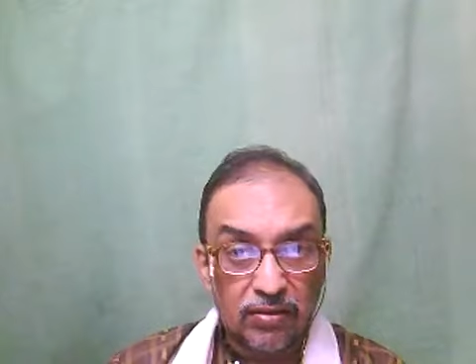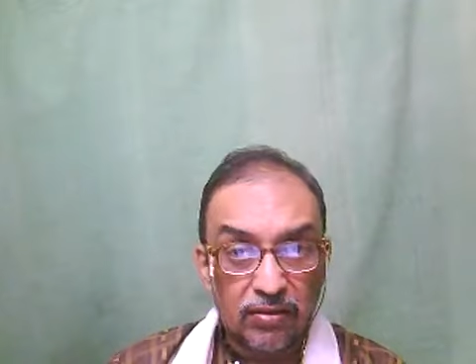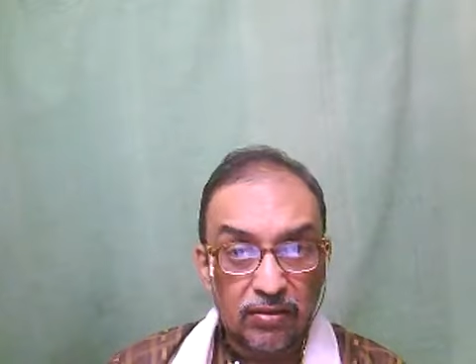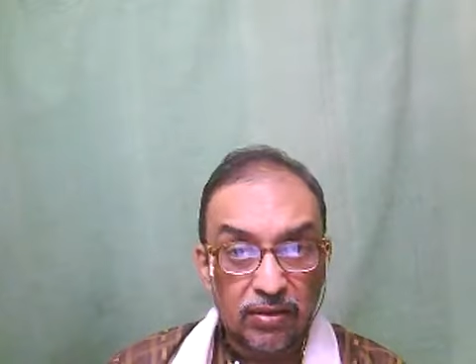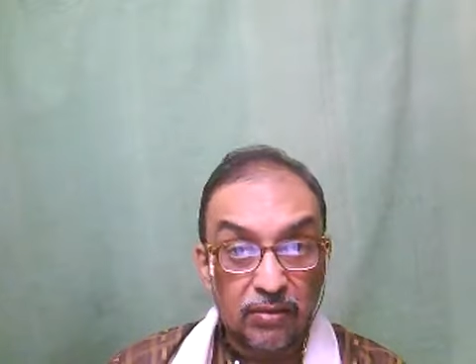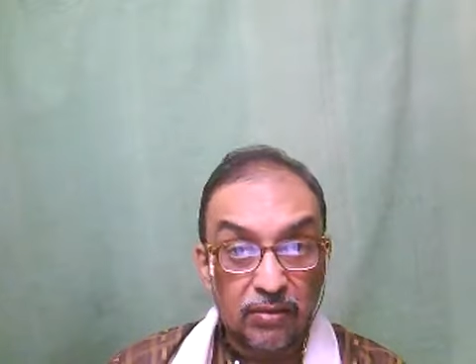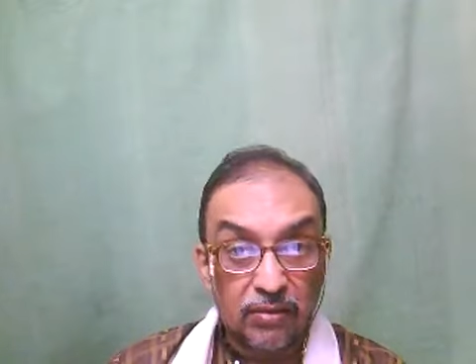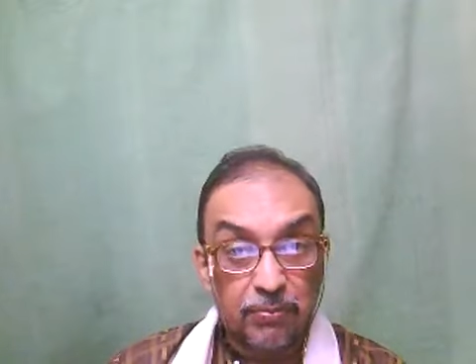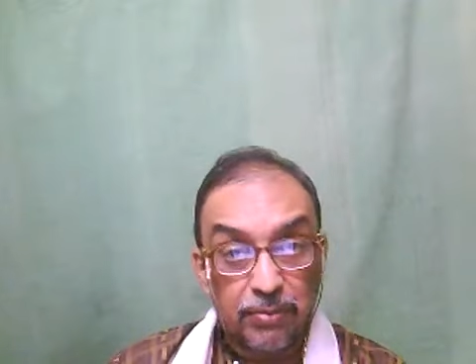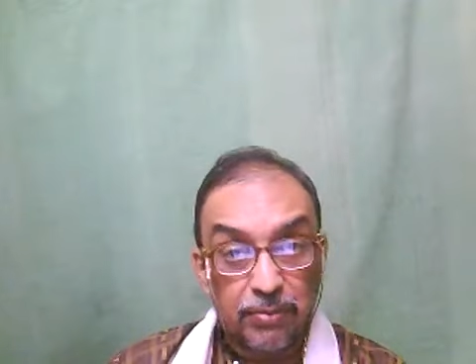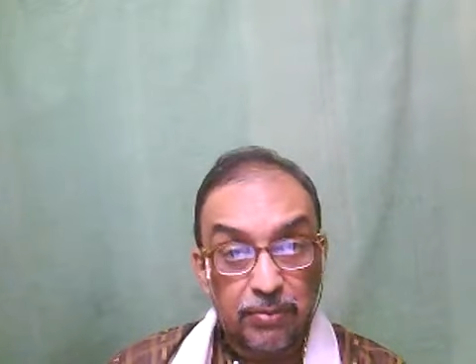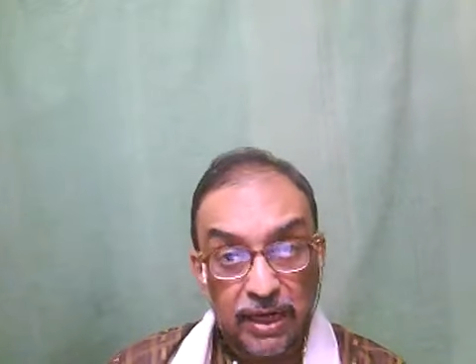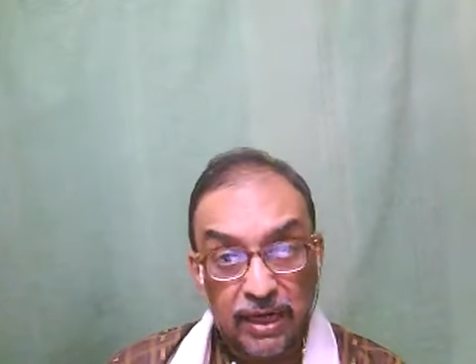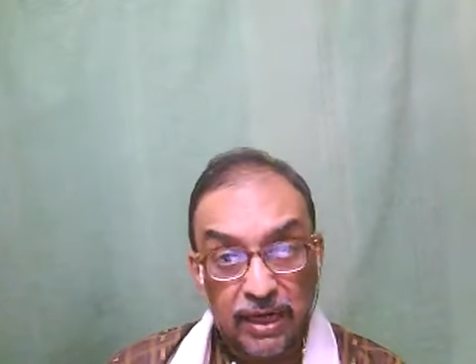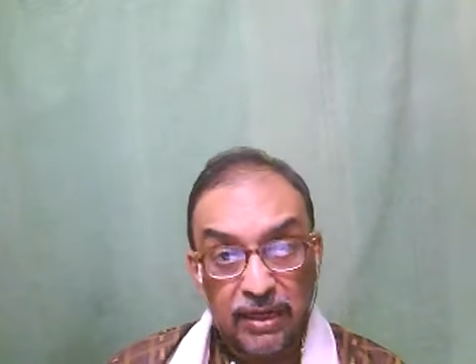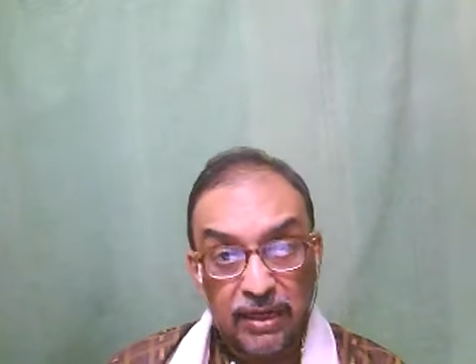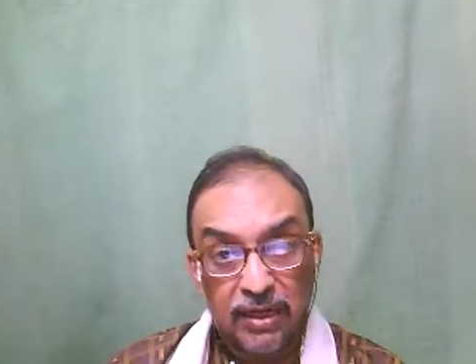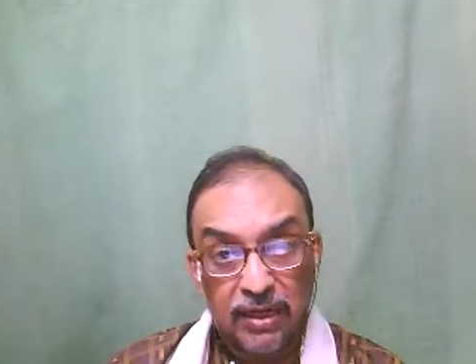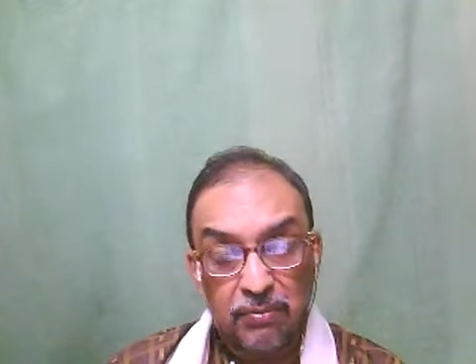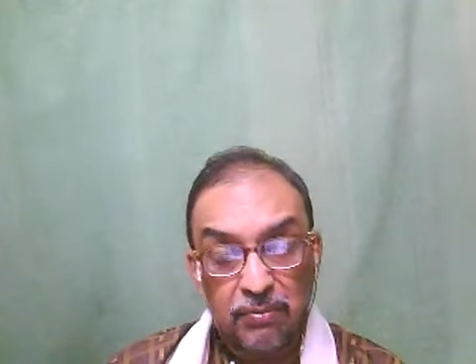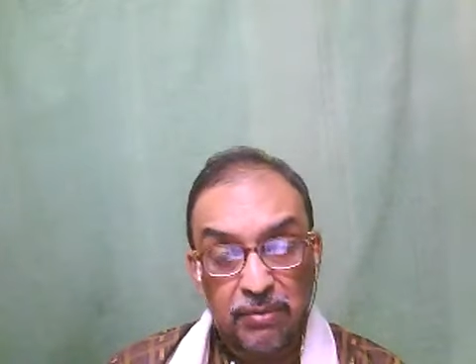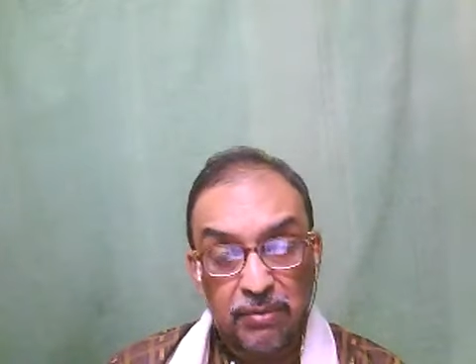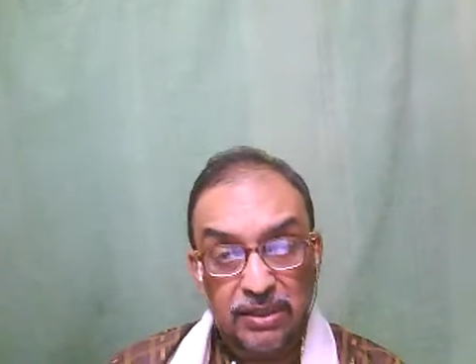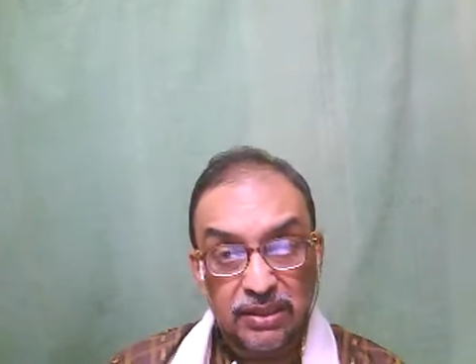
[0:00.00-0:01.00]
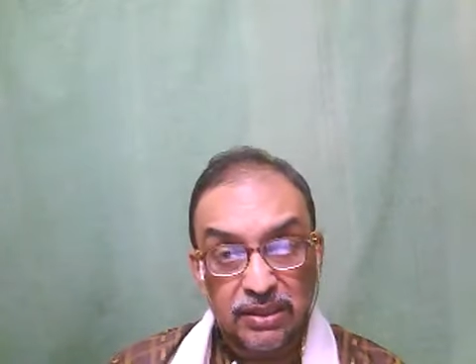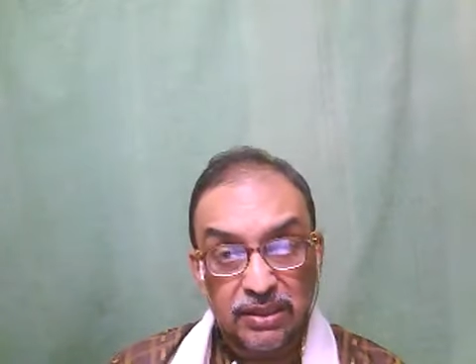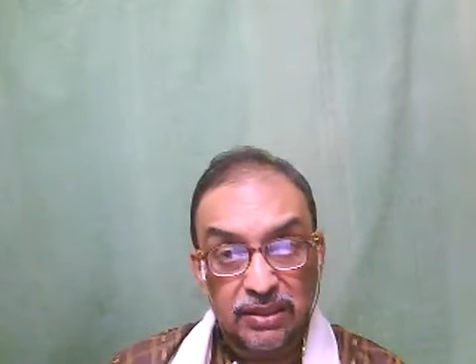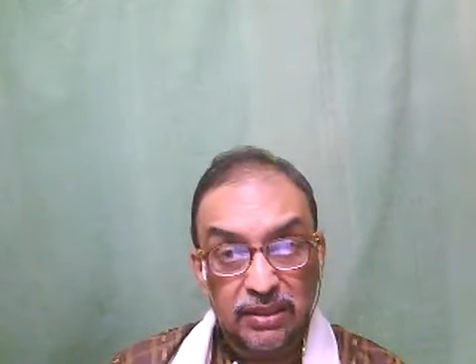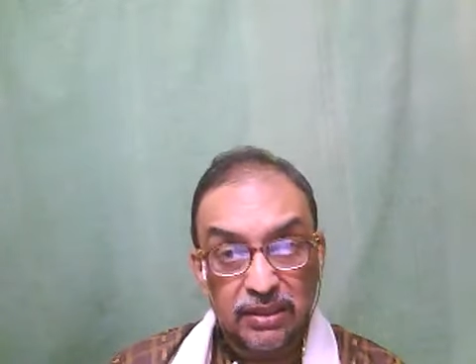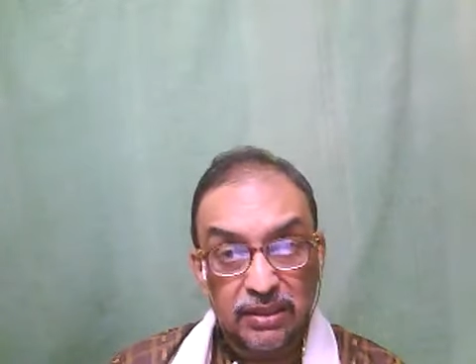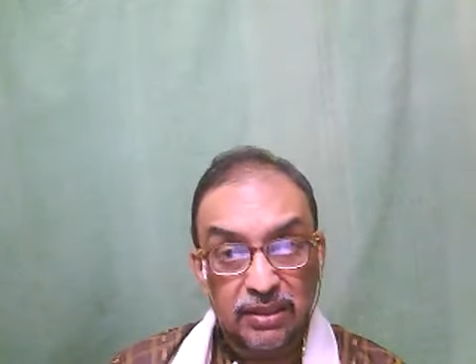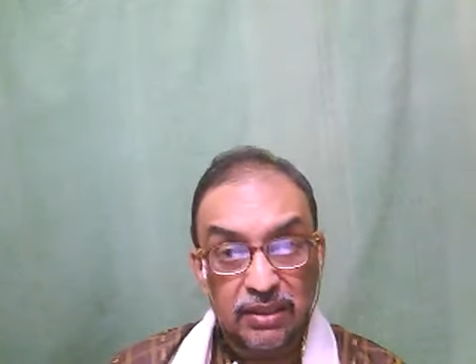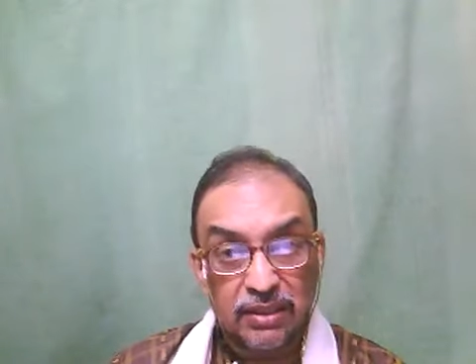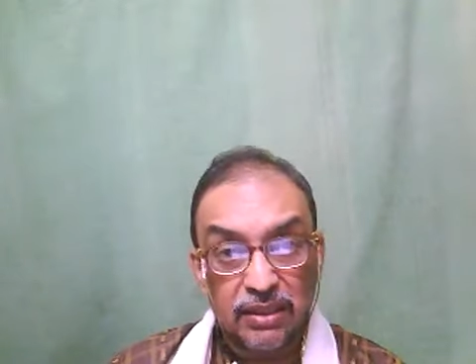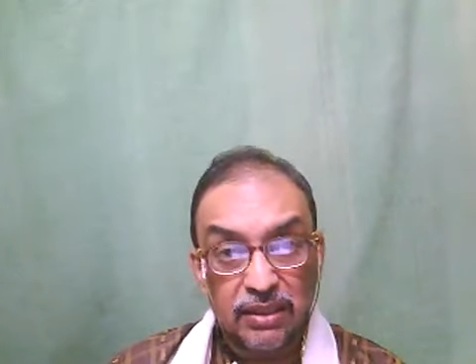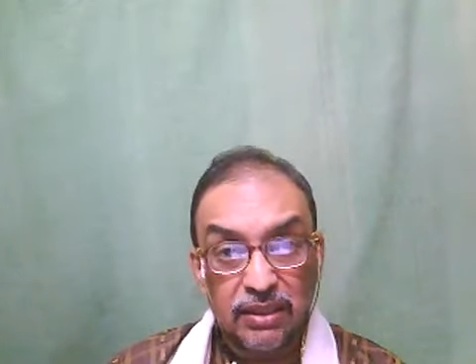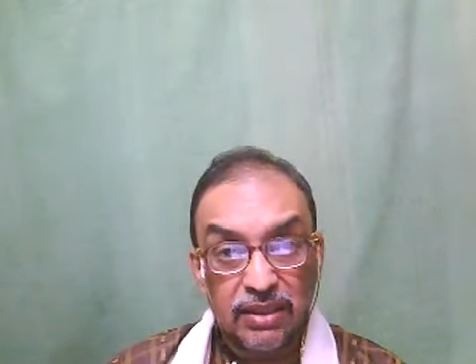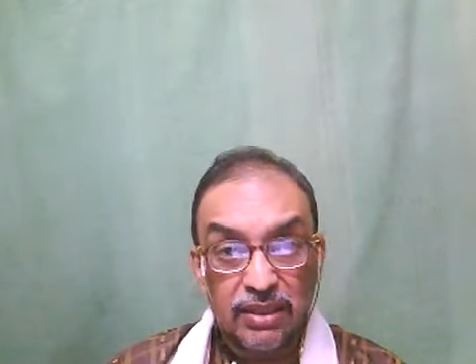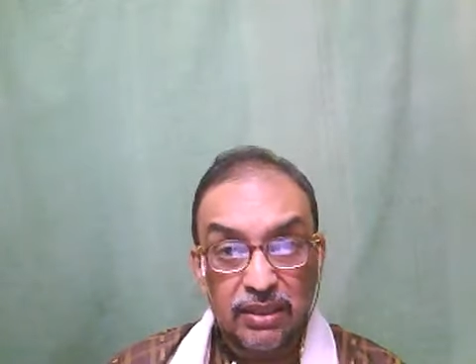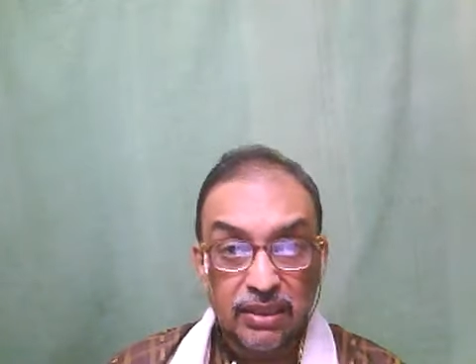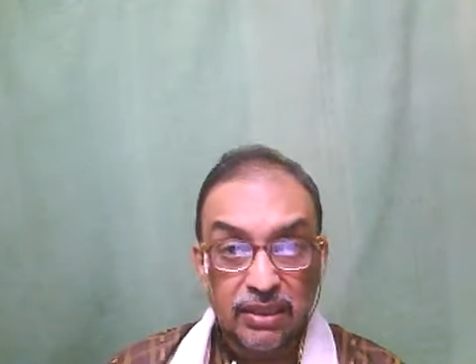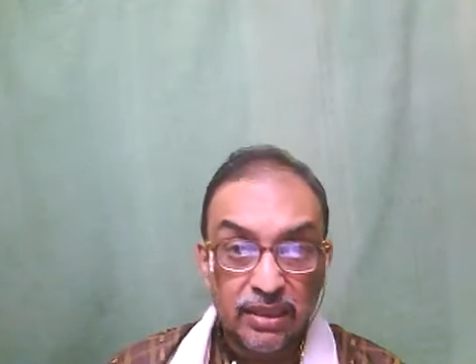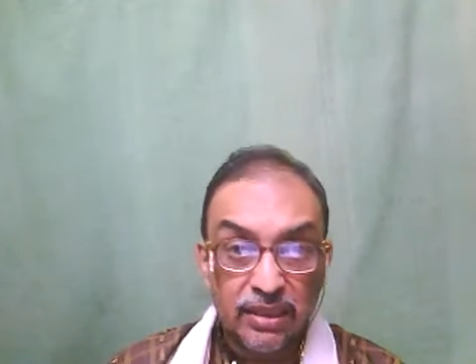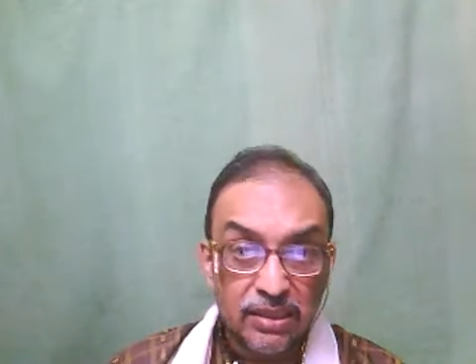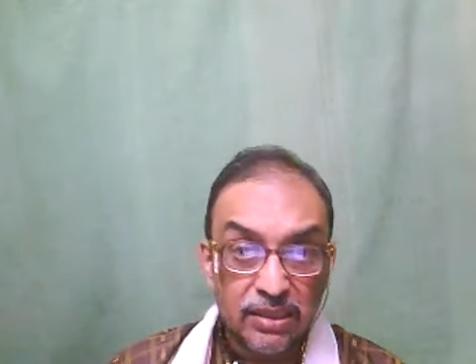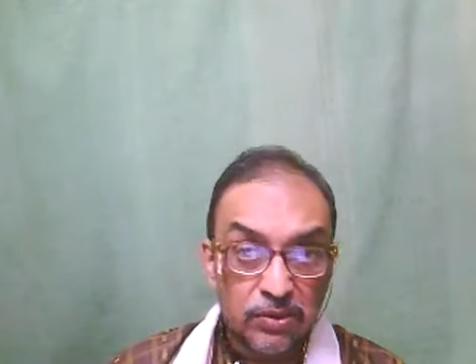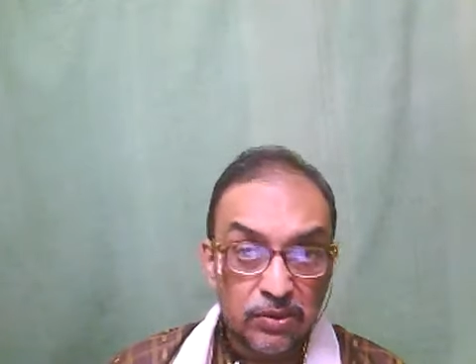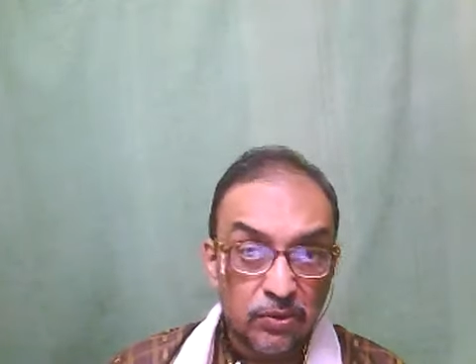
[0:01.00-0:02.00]
The brand ambassador in
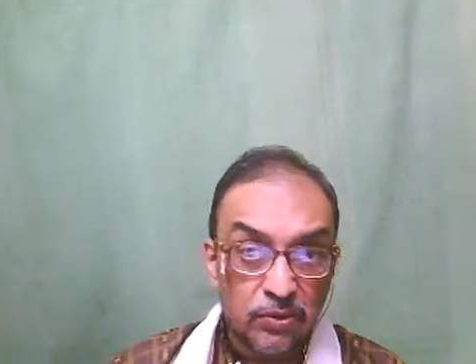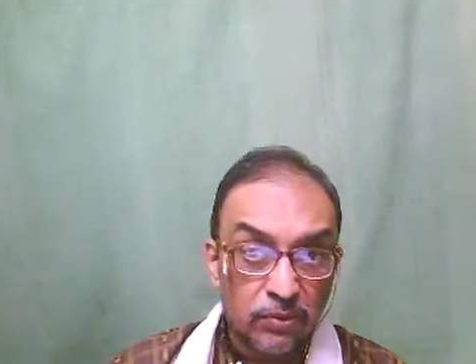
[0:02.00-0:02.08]
his